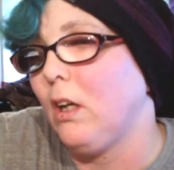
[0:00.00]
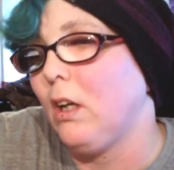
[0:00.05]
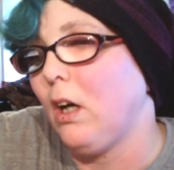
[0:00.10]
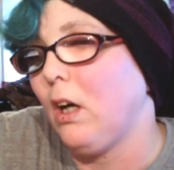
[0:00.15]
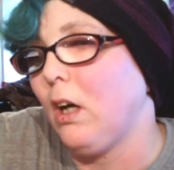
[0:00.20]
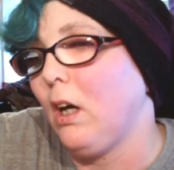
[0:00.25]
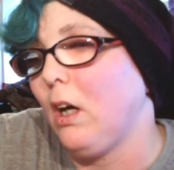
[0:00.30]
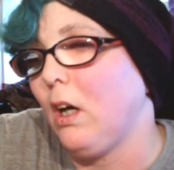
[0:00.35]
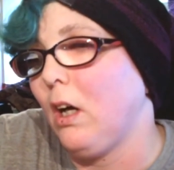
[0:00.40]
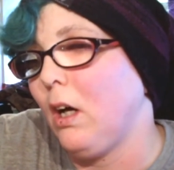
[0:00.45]

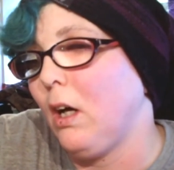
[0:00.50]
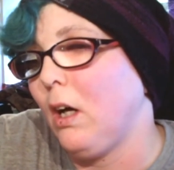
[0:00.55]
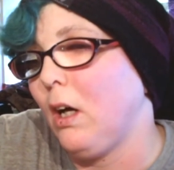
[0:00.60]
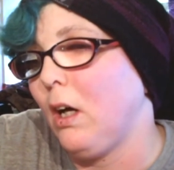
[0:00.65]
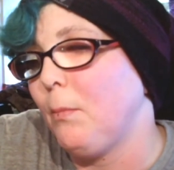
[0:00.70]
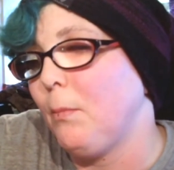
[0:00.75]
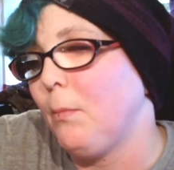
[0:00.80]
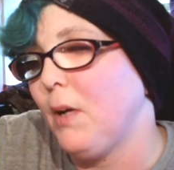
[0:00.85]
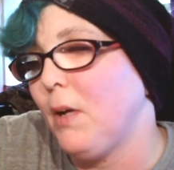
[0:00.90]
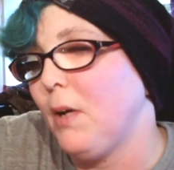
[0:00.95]

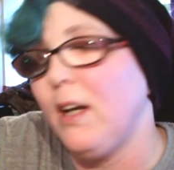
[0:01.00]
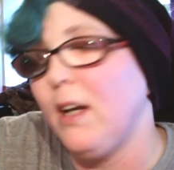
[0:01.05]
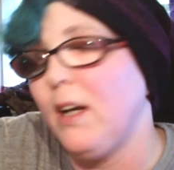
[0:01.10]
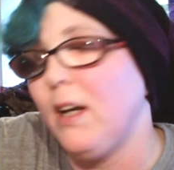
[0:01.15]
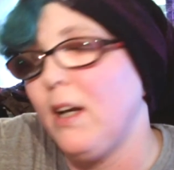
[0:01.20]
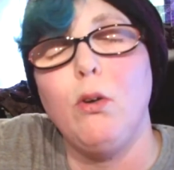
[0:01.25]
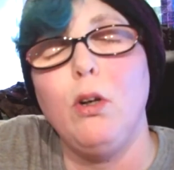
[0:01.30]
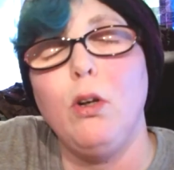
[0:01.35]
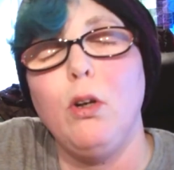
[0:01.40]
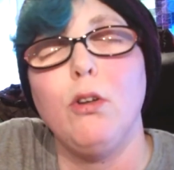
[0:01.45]
and
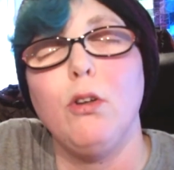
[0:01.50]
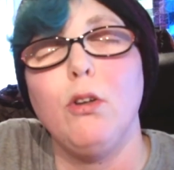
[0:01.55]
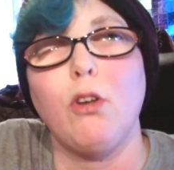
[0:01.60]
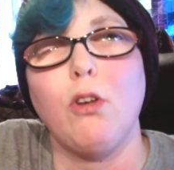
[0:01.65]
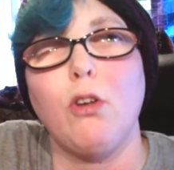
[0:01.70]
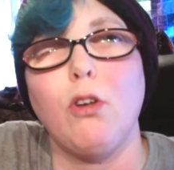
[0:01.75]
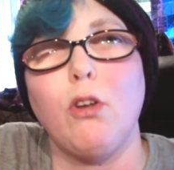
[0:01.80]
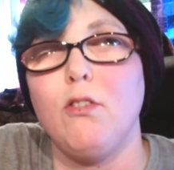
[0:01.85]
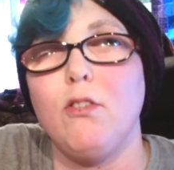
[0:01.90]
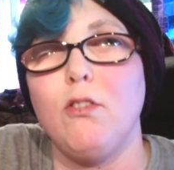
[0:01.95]
now it looks
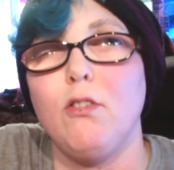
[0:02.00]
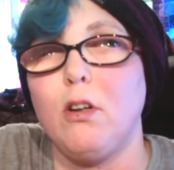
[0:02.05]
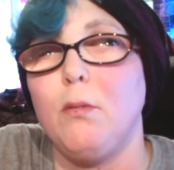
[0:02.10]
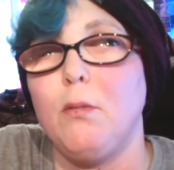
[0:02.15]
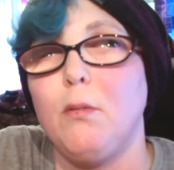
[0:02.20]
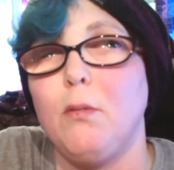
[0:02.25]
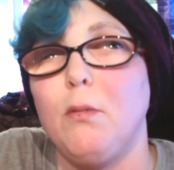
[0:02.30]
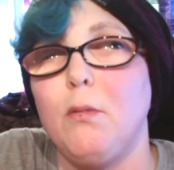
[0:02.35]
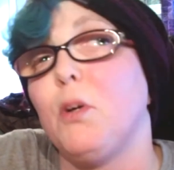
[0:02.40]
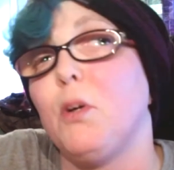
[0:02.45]
like it's going to
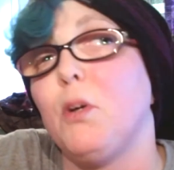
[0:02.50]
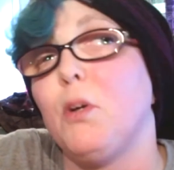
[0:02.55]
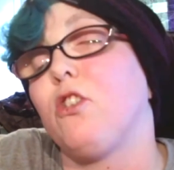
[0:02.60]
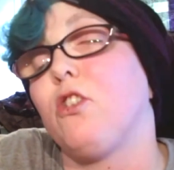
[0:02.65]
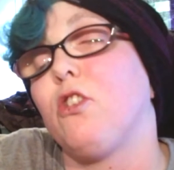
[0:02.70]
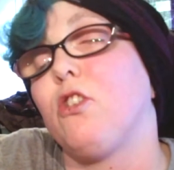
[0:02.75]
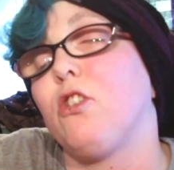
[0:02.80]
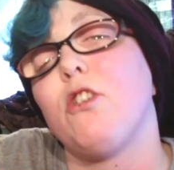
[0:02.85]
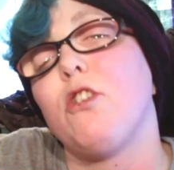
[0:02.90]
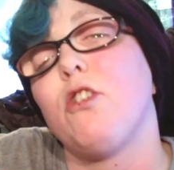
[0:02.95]
be much
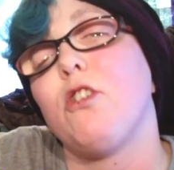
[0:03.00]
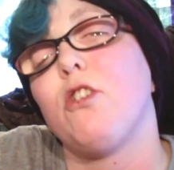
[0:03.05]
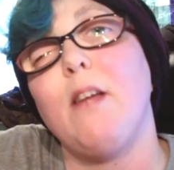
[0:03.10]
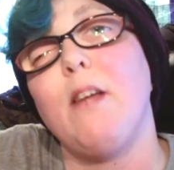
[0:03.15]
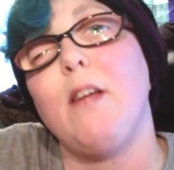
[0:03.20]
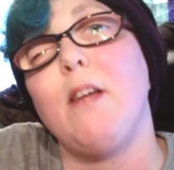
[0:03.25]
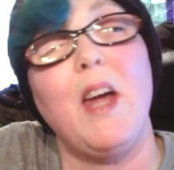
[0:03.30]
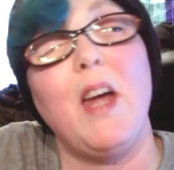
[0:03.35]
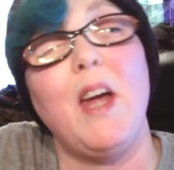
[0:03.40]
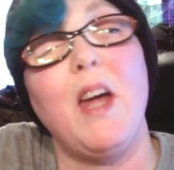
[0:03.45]
of the
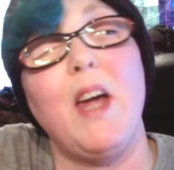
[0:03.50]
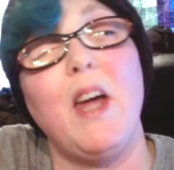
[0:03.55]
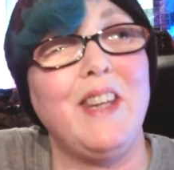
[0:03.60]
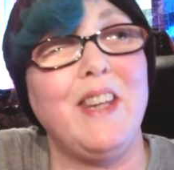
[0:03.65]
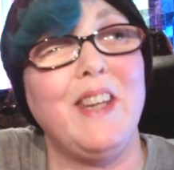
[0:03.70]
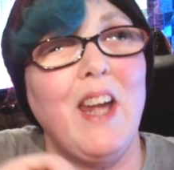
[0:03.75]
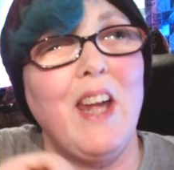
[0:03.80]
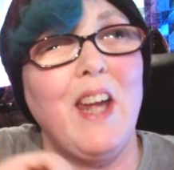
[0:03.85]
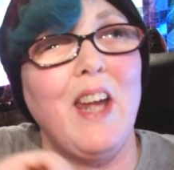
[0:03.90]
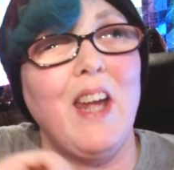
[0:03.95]
same
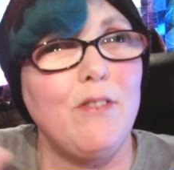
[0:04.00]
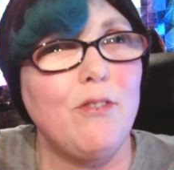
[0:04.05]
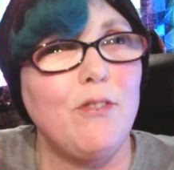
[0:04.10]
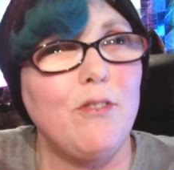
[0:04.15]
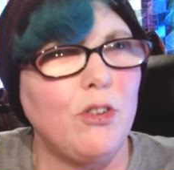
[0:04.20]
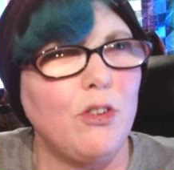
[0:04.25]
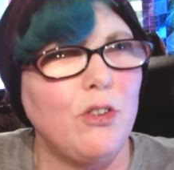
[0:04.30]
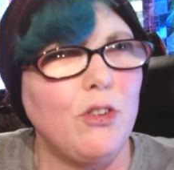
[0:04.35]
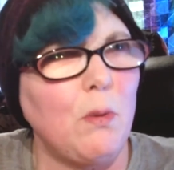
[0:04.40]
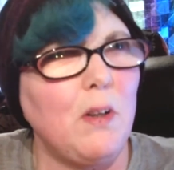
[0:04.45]
again
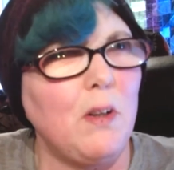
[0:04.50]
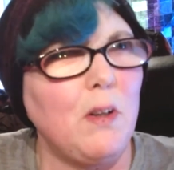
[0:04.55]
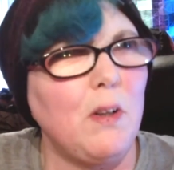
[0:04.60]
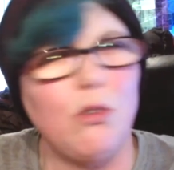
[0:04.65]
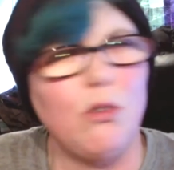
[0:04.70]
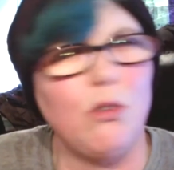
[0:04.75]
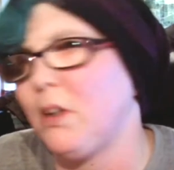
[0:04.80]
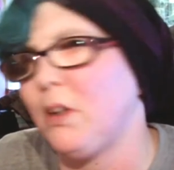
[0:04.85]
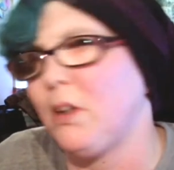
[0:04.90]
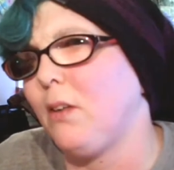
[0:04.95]
for
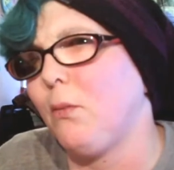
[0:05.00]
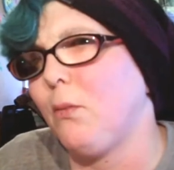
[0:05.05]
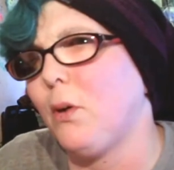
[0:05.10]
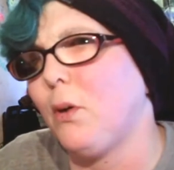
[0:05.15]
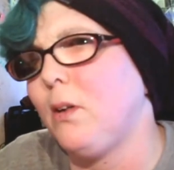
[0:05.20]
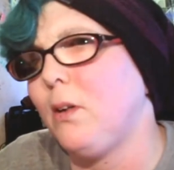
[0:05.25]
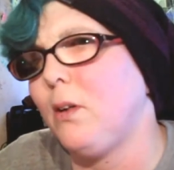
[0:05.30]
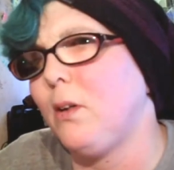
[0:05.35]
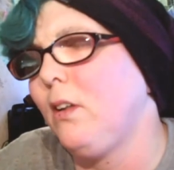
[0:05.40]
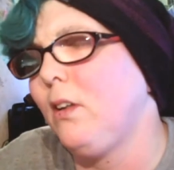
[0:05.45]

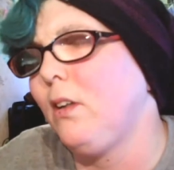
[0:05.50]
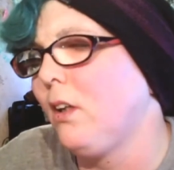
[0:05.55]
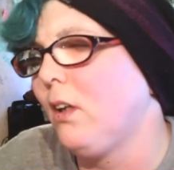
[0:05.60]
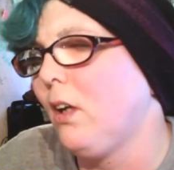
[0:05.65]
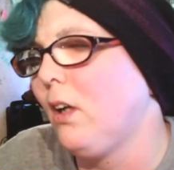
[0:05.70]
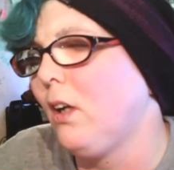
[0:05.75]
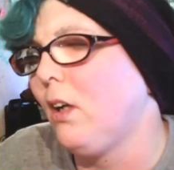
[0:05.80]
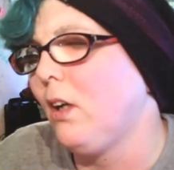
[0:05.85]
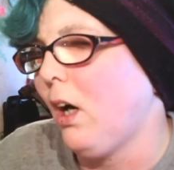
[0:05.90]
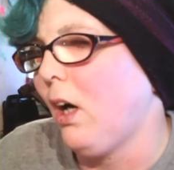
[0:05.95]
2021.
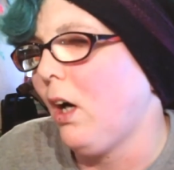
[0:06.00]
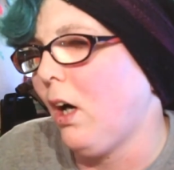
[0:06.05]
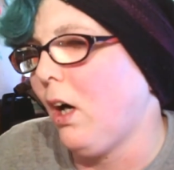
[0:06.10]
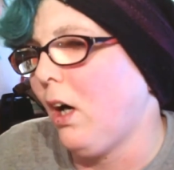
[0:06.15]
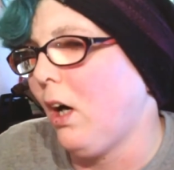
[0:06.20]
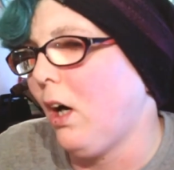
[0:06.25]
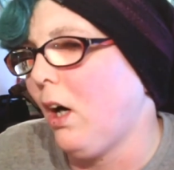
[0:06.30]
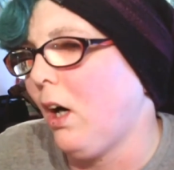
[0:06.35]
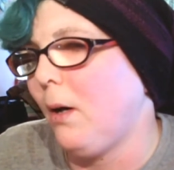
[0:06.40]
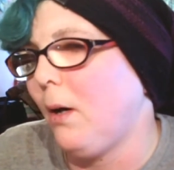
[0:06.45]

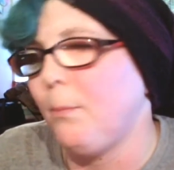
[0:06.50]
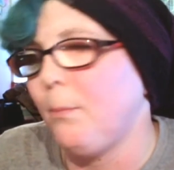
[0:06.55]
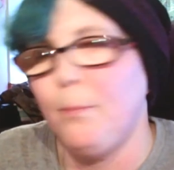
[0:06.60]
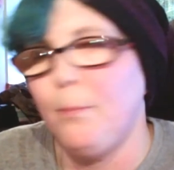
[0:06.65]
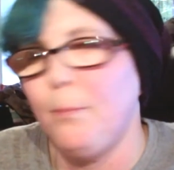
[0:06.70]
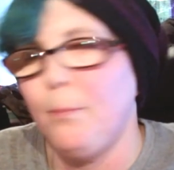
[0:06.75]
What